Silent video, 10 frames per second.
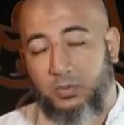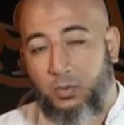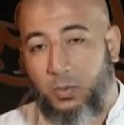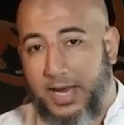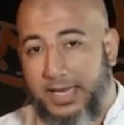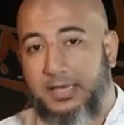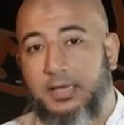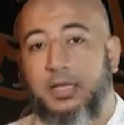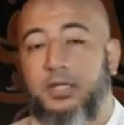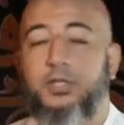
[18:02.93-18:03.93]

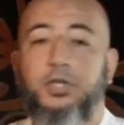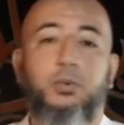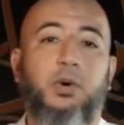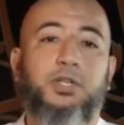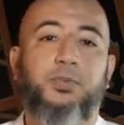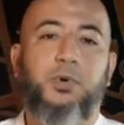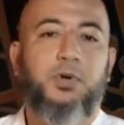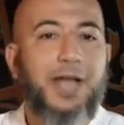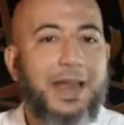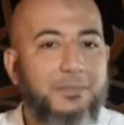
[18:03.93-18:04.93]
when do you watch
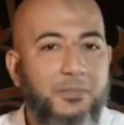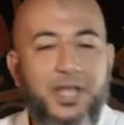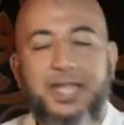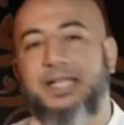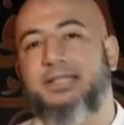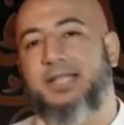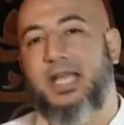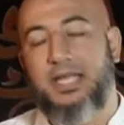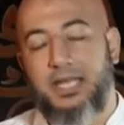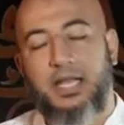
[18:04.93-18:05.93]
porn, and break that
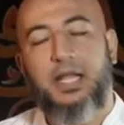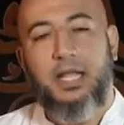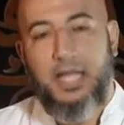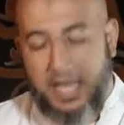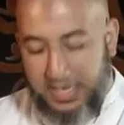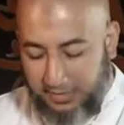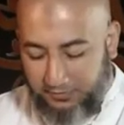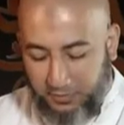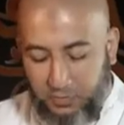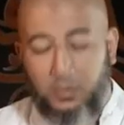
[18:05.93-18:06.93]
cycle. And
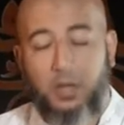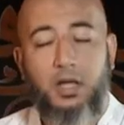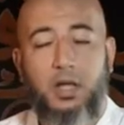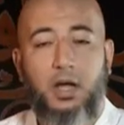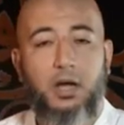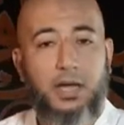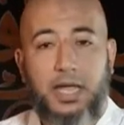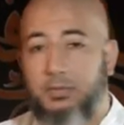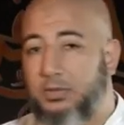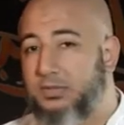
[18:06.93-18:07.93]
if you are
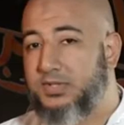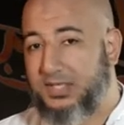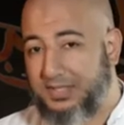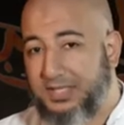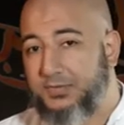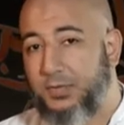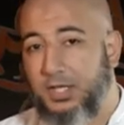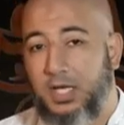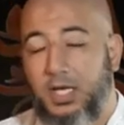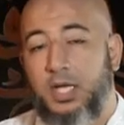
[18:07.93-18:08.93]
able
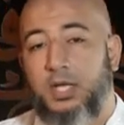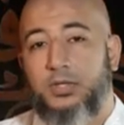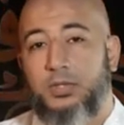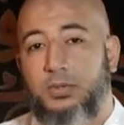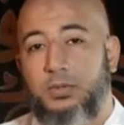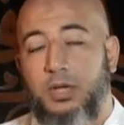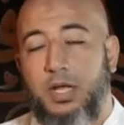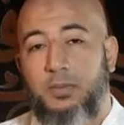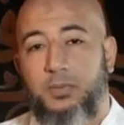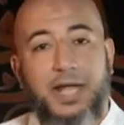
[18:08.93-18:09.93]
successfully to
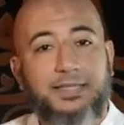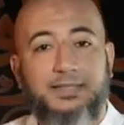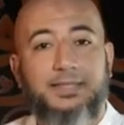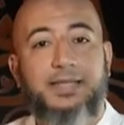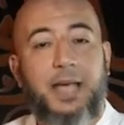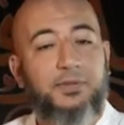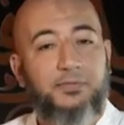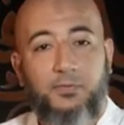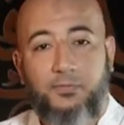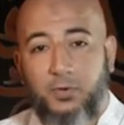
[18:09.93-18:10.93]
practice this habit
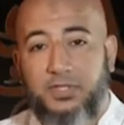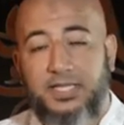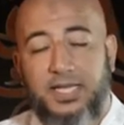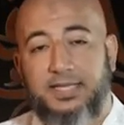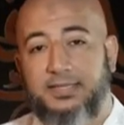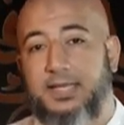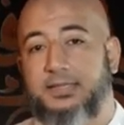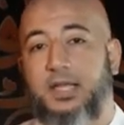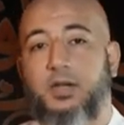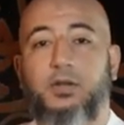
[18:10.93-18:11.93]
for 40 days, as
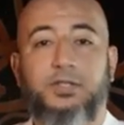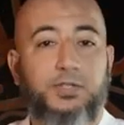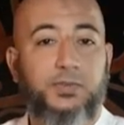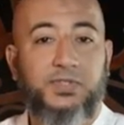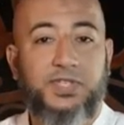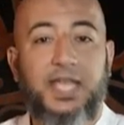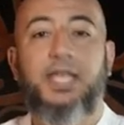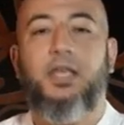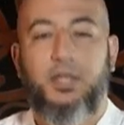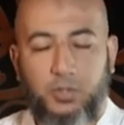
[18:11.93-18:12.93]
psychologists would
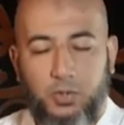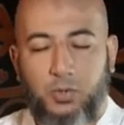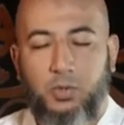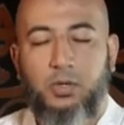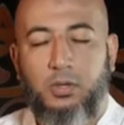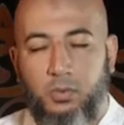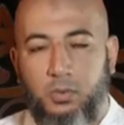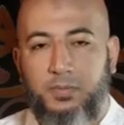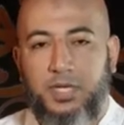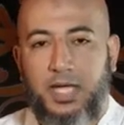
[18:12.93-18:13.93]
say, you will
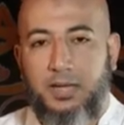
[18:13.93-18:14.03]
be